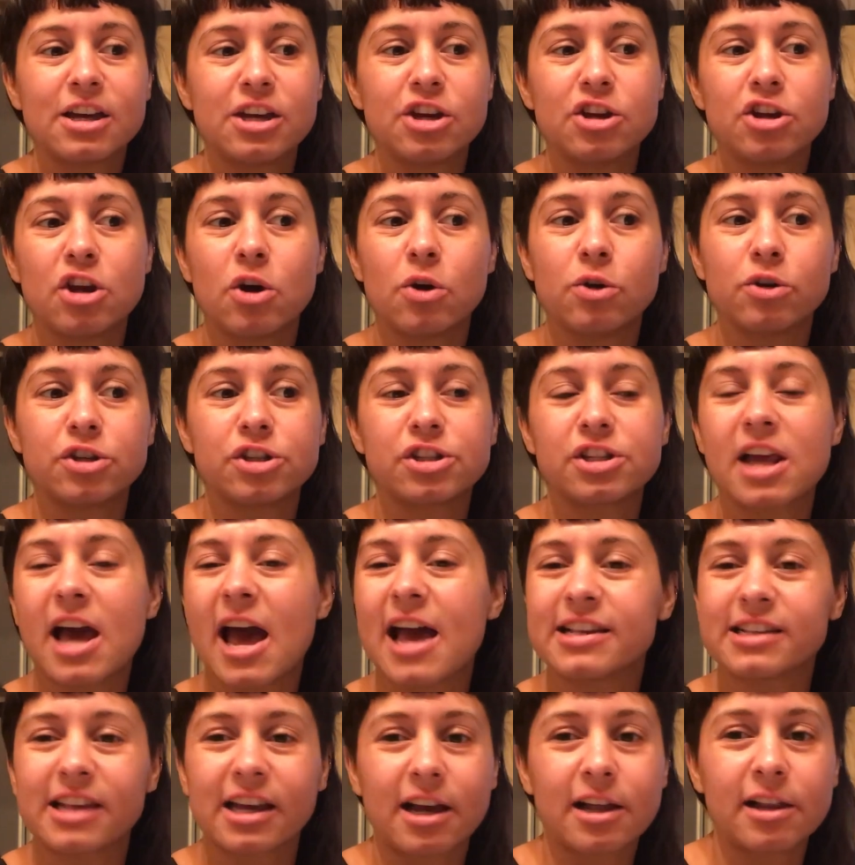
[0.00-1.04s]
you know, just
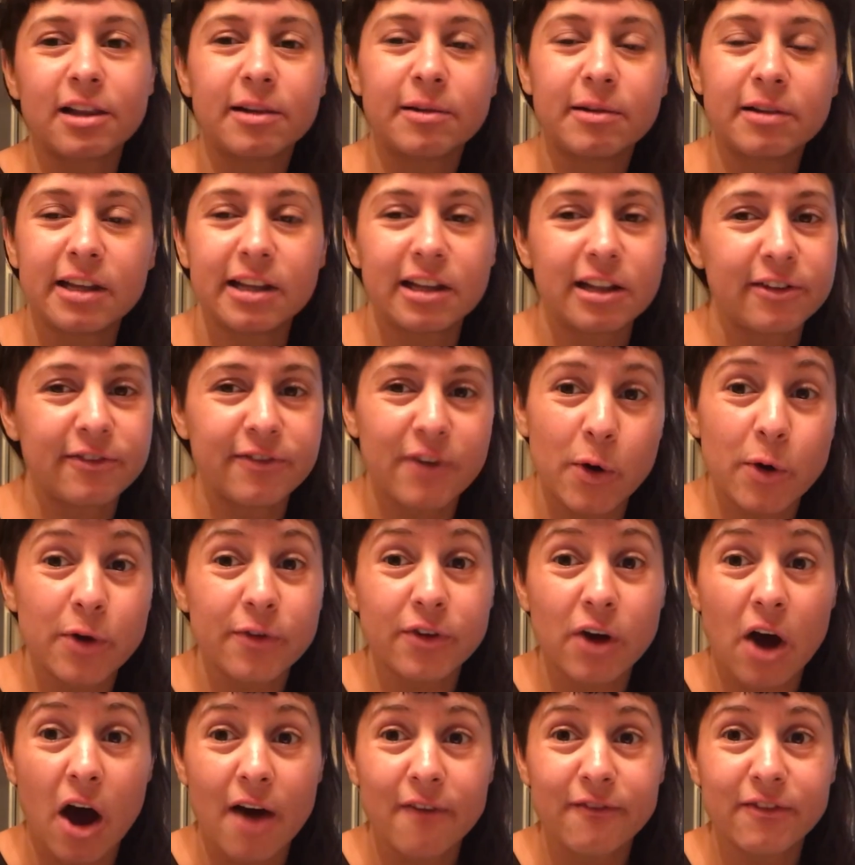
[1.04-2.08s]
as like a little vote
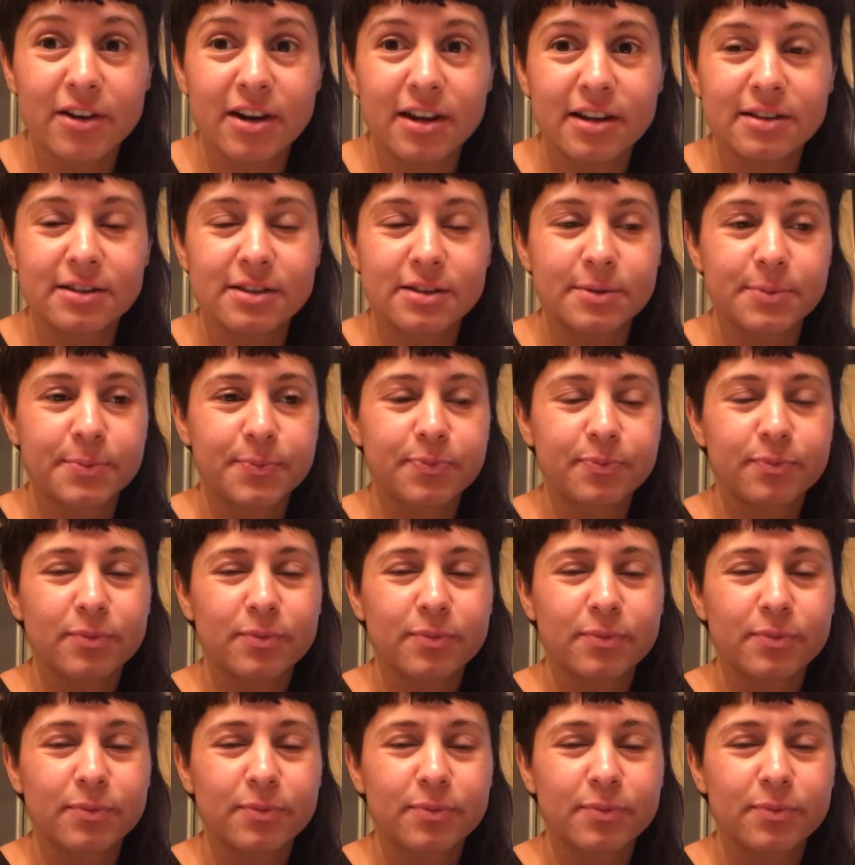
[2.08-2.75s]
of confidence.